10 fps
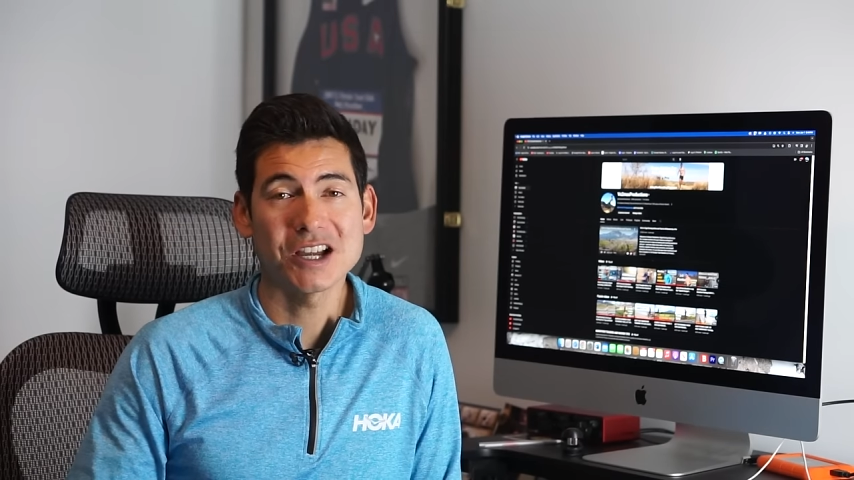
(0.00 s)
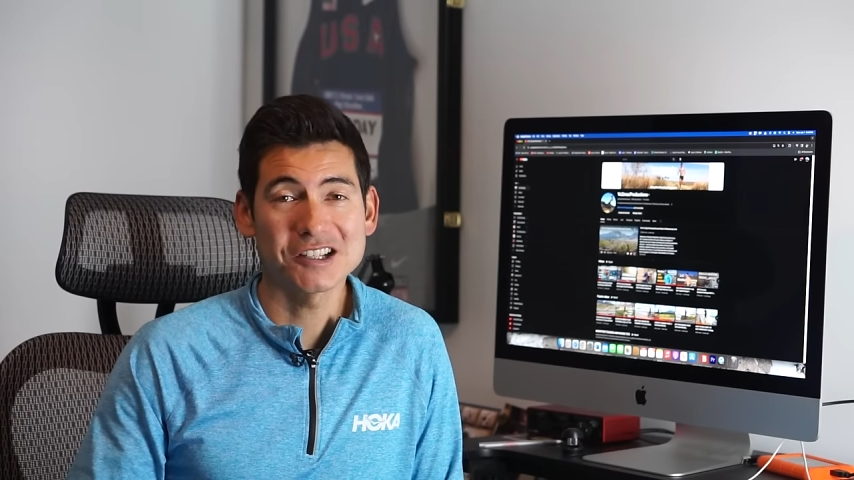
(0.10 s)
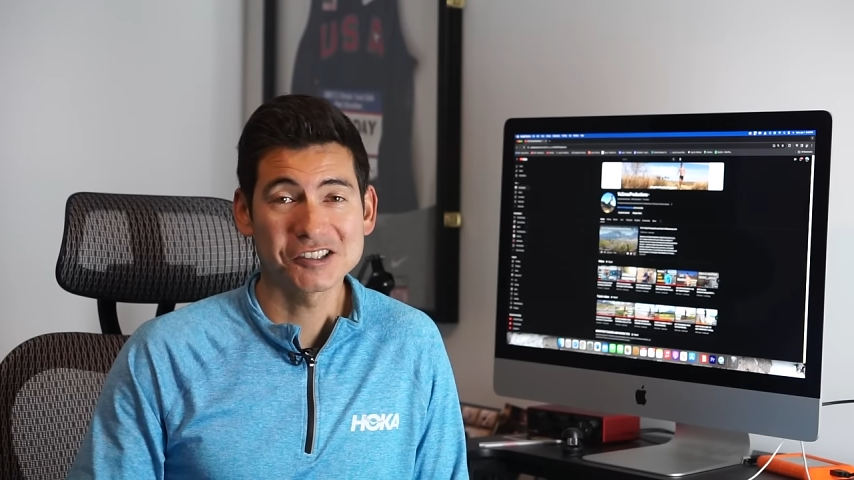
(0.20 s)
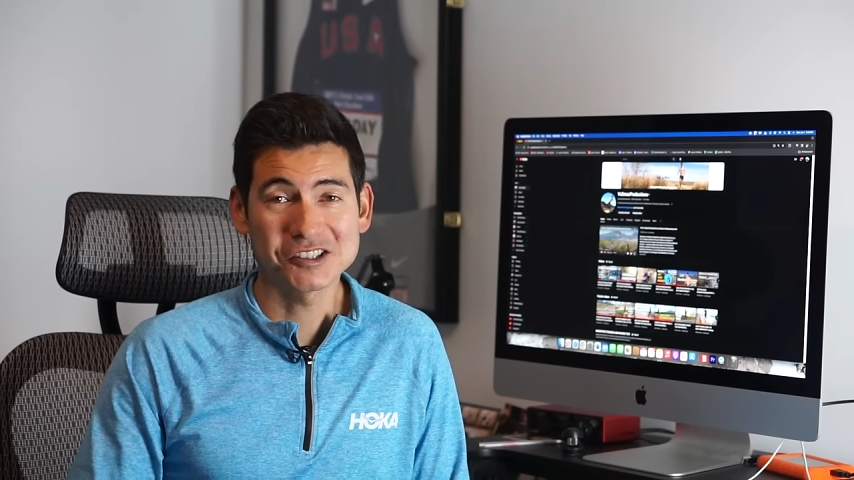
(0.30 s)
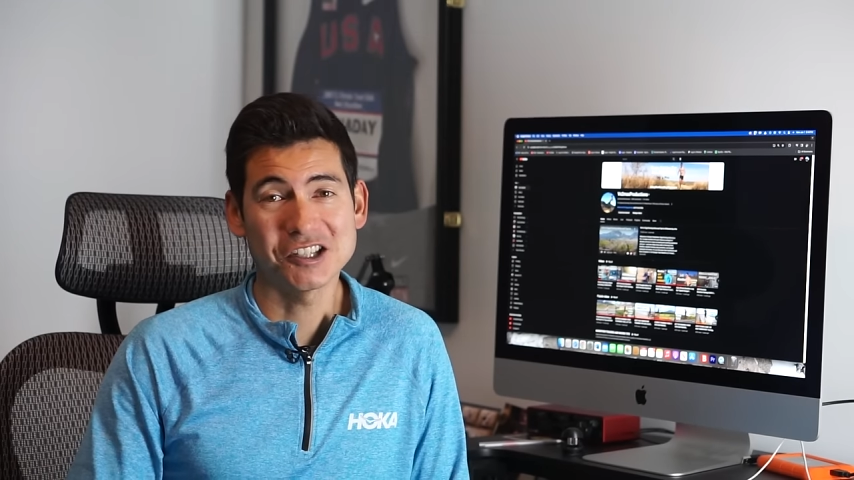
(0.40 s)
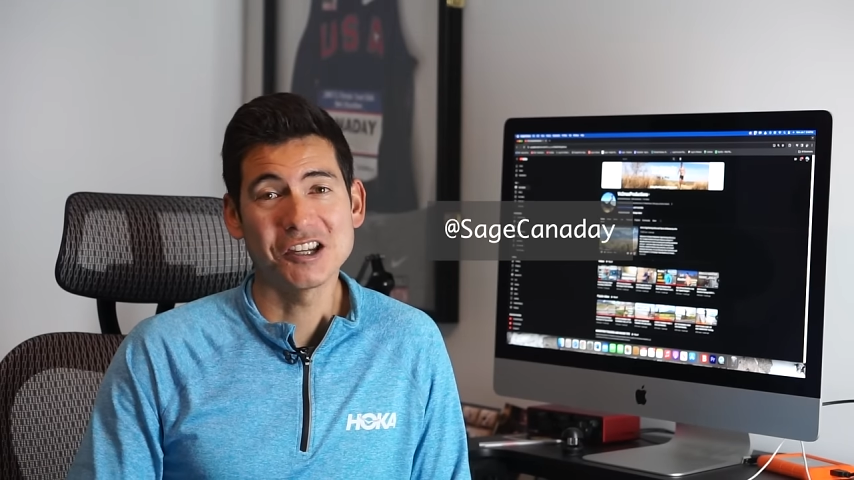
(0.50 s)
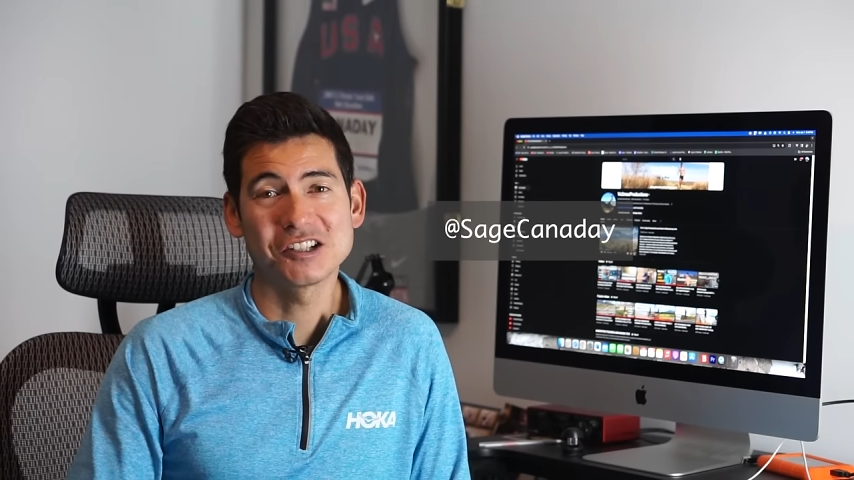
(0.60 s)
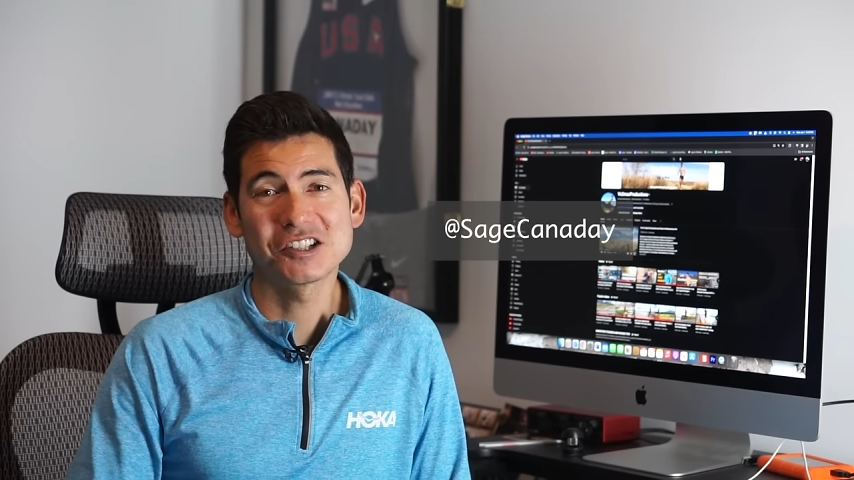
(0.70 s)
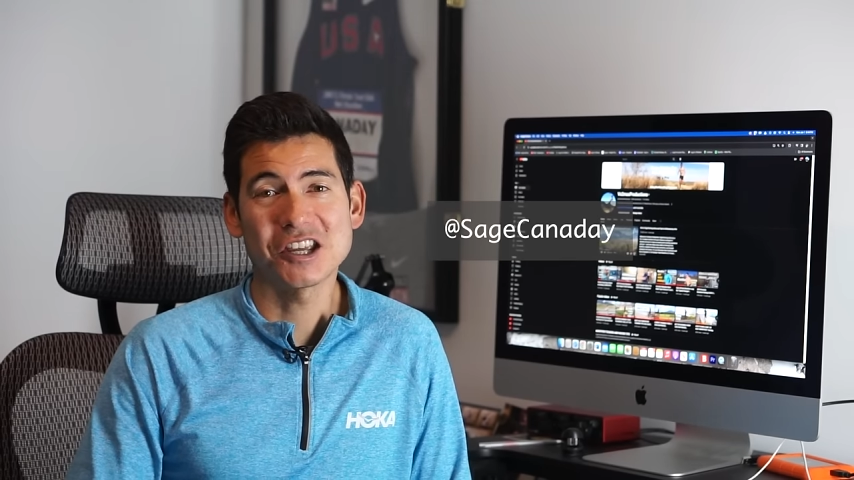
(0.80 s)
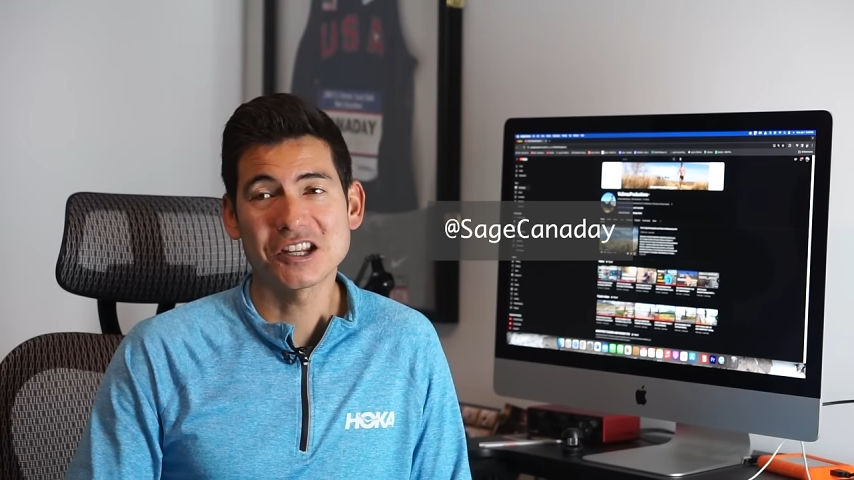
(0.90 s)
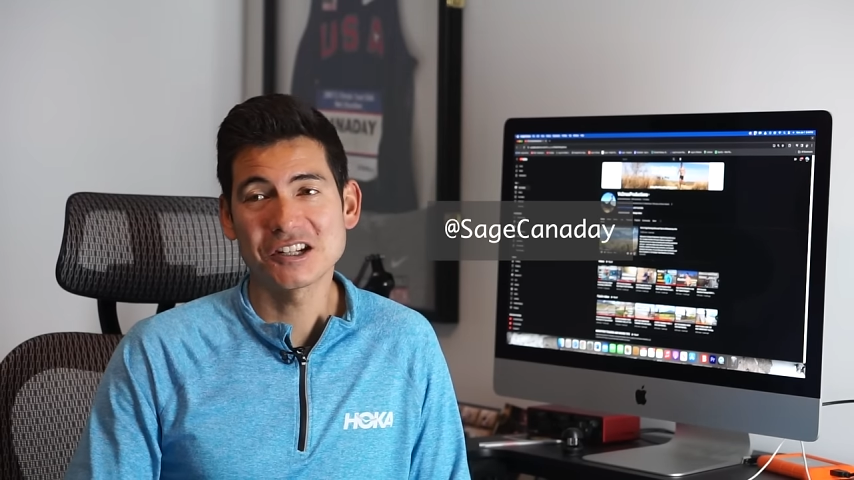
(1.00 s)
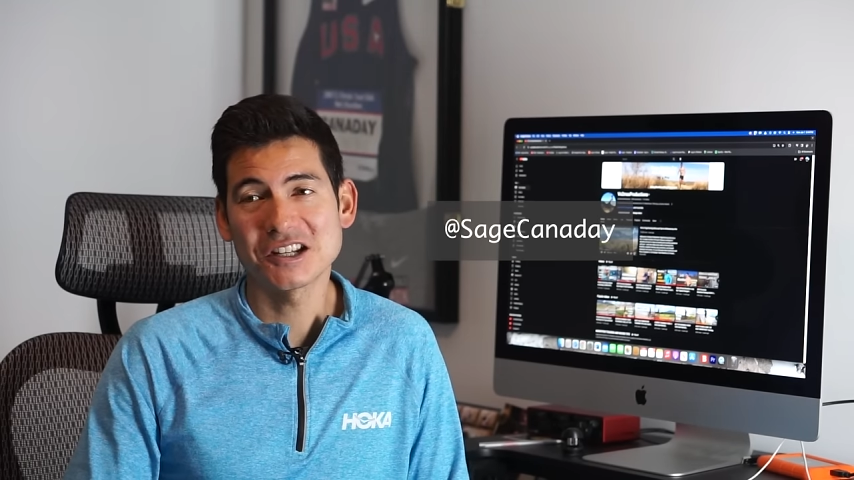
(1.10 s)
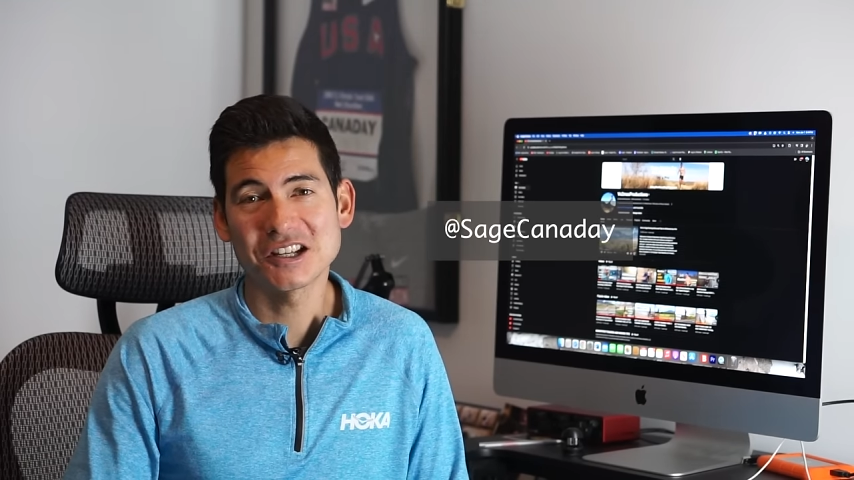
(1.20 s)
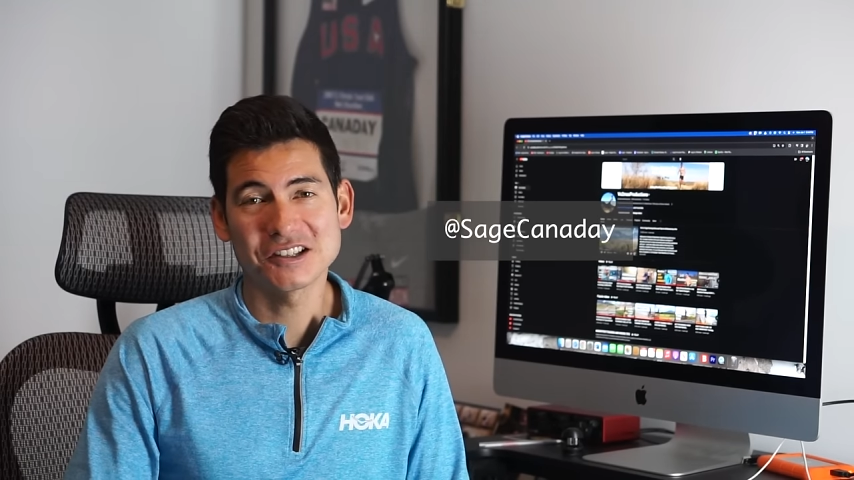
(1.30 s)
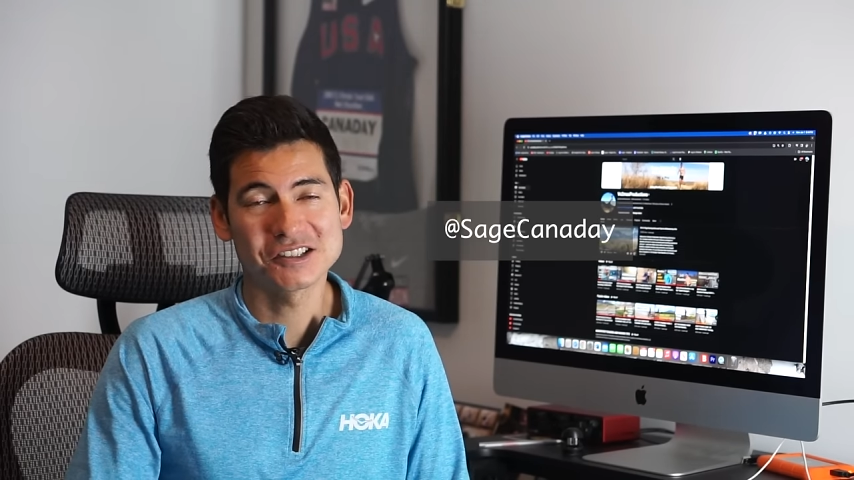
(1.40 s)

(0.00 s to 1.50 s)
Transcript: at Sage Canaday.